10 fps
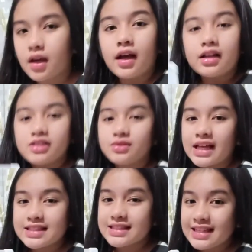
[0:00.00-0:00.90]
So
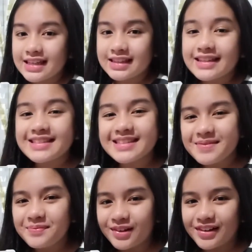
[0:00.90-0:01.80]
that's it. It's
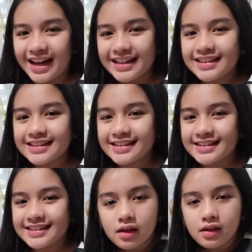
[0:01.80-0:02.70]
simple, right?
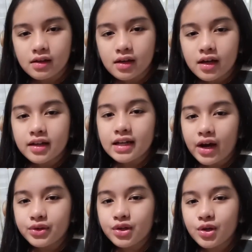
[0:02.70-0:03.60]
Now
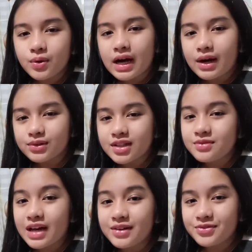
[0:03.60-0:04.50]
you know how to
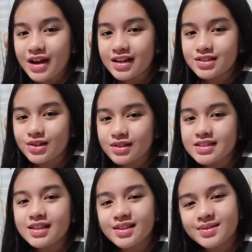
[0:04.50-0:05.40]
divide fractions
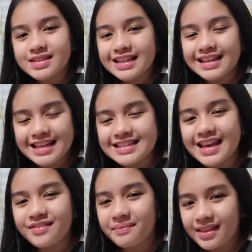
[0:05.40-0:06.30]
using
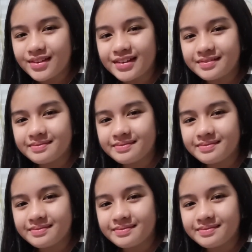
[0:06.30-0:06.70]
KCF method.